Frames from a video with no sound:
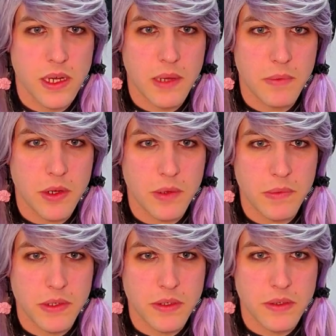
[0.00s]

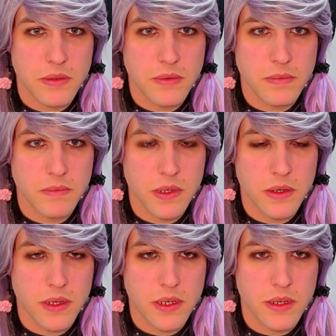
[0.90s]
Comment below
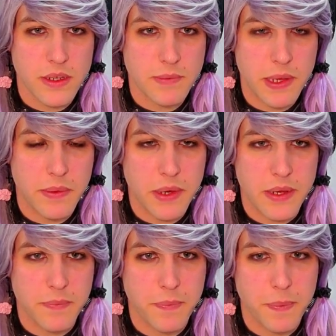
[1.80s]
calculates. By the way,
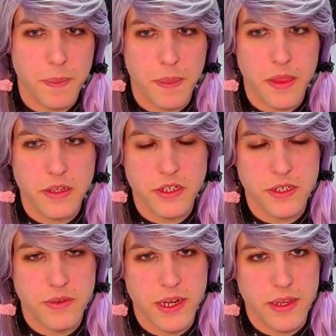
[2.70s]
just
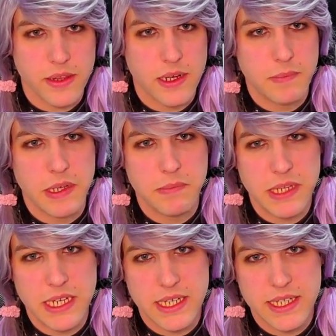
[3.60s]
writing the number
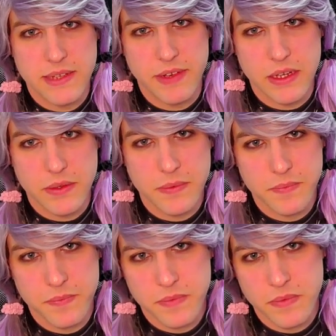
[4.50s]
immediates the value. I
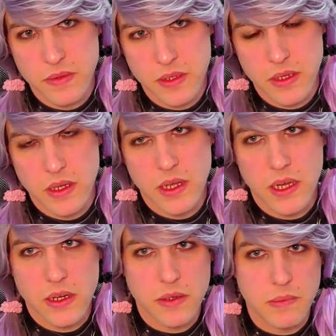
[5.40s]
don't
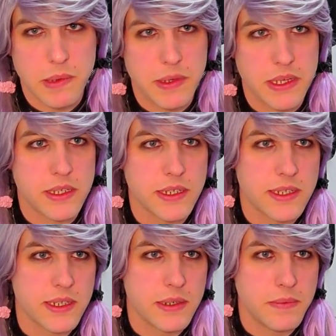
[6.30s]
know, maybe it is
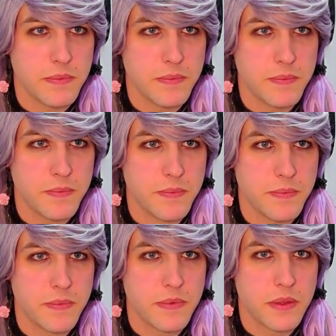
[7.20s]

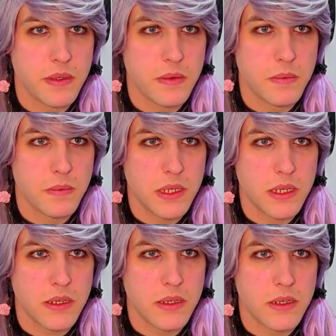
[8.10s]
we
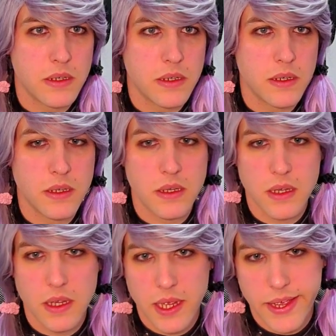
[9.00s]
can
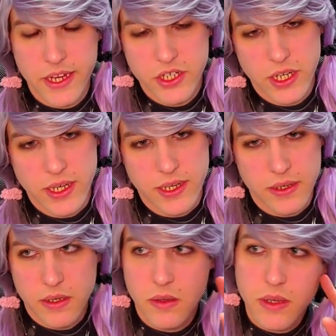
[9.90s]
actually
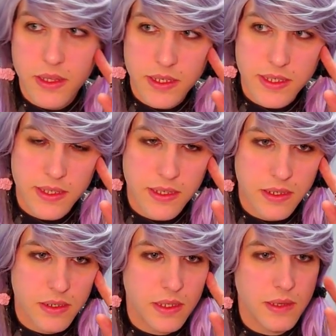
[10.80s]
look at this in
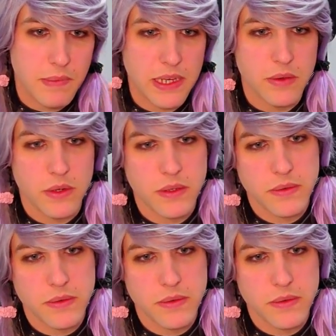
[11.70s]
the manual